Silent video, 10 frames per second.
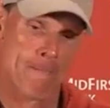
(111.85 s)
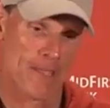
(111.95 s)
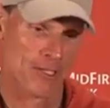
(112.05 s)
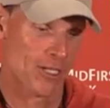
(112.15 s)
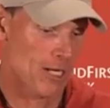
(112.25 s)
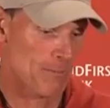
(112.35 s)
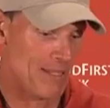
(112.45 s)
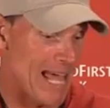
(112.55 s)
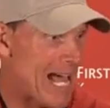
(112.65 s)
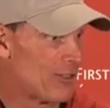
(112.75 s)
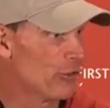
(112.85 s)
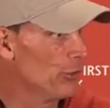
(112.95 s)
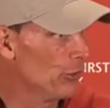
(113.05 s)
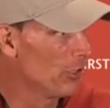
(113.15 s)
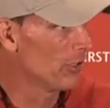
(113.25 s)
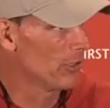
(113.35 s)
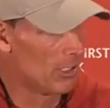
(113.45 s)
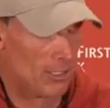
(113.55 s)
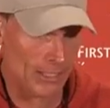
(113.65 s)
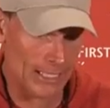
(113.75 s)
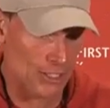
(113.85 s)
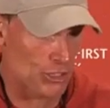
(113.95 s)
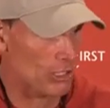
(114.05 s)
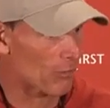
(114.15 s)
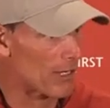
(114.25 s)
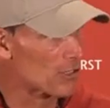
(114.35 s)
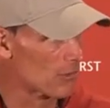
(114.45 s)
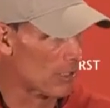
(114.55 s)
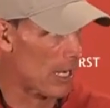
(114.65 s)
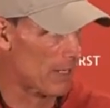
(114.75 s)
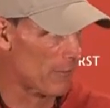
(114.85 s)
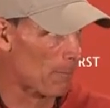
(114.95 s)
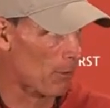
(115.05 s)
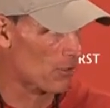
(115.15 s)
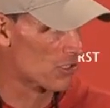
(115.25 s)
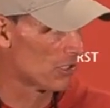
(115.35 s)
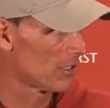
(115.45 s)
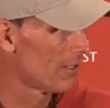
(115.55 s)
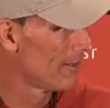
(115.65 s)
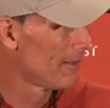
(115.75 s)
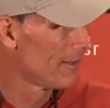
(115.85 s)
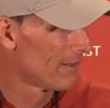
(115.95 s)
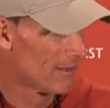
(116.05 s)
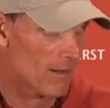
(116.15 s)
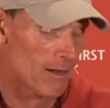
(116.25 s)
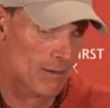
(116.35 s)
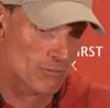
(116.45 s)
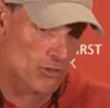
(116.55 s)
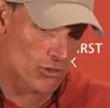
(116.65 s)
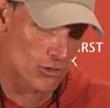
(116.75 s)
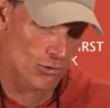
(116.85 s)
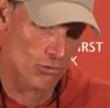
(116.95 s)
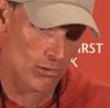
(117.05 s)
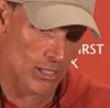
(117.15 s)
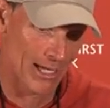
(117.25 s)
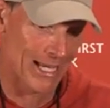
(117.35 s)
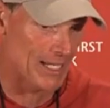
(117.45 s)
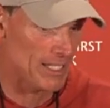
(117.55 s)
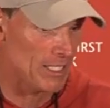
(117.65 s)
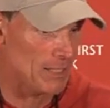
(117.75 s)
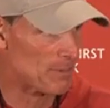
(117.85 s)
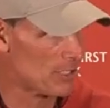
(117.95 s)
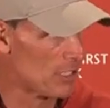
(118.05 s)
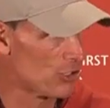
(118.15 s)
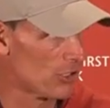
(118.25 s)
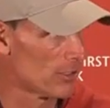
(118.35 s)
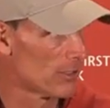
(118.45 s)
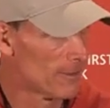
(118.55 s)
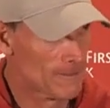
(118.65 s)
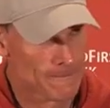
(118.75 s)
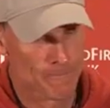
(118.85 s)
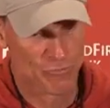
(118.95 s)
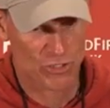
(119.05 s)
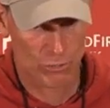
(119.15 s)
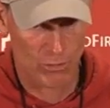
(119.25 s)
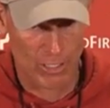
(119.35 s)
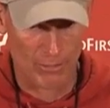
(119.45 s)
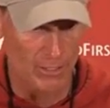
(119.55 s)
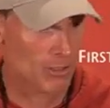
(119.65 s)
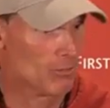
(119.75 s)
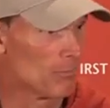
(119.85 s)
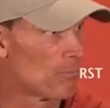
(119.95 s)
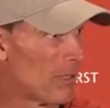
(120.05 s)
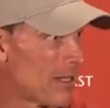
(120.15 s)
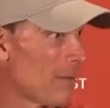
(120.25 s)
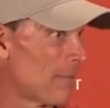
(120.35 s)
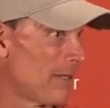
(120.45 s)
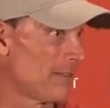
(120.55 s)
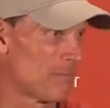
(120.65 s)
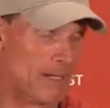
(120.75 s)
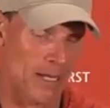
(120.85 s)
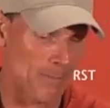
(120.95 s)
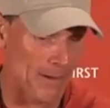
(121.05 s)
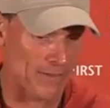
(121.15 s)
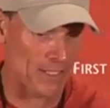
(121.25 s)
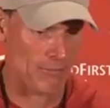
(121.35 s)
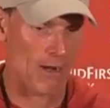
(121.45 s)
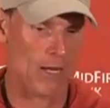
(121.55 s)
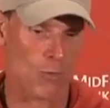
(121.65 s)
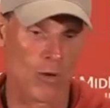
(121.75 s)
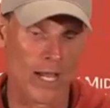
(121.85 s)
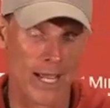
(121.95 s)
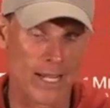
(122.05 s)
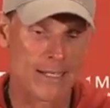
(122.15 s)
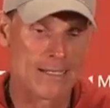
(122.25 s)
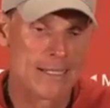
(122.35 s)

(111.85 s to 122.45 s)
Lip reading: You got to be that dude, like a generational kind of a person, at any position to, you know, pick up everything right away.